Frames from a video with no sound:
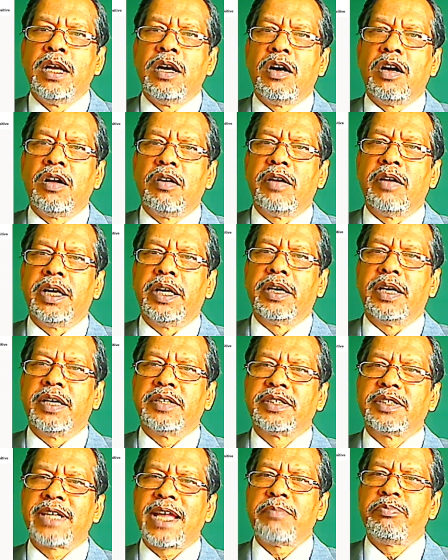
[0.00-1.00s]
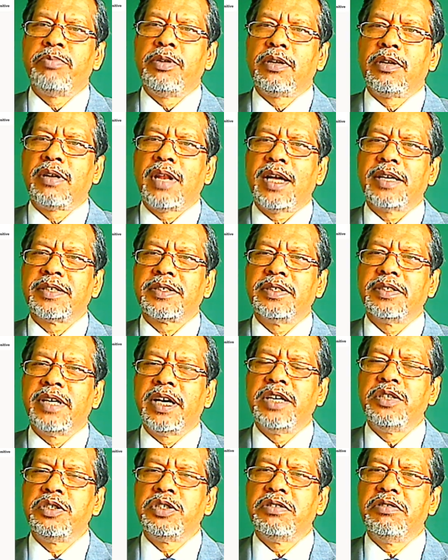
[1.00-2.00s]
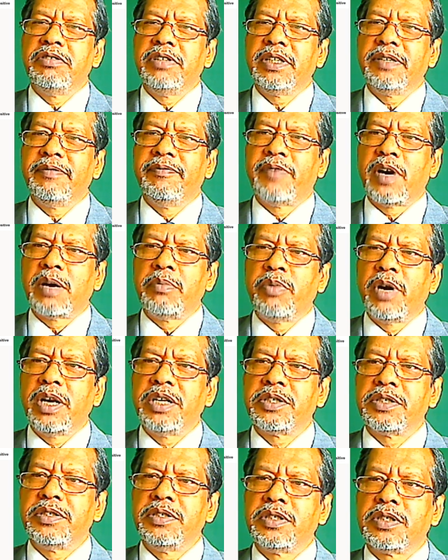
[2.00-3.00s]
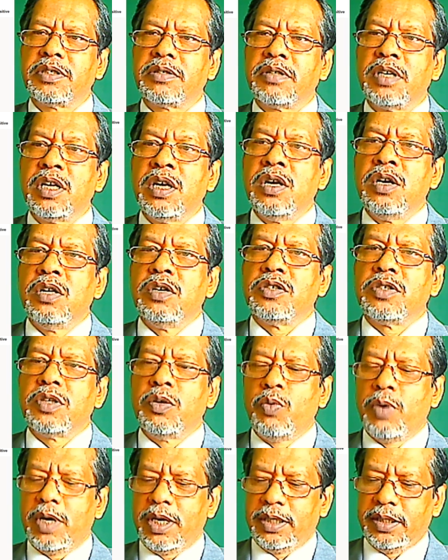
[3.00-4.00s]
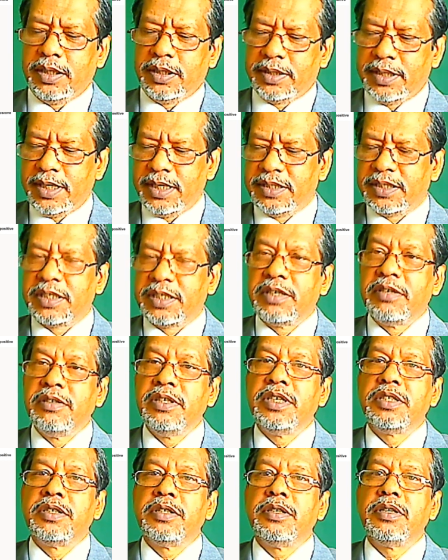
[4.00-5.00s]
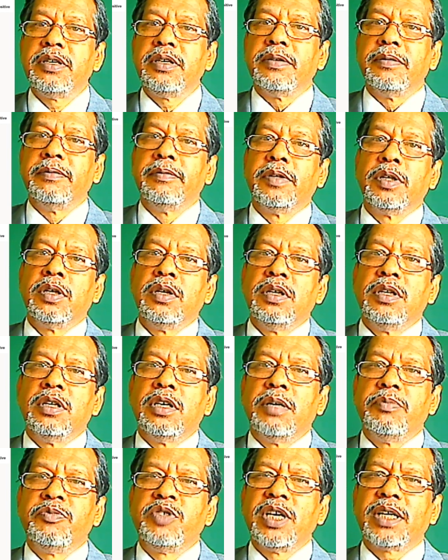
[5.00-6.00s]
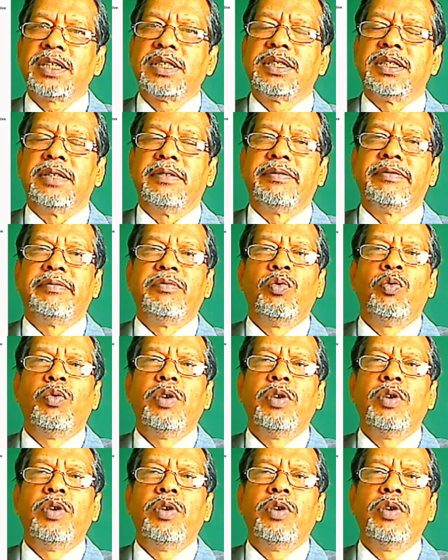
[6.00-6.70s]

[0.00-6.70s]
All right, a sample class in engineering, vibrations. So what are the things you need to do? Objective.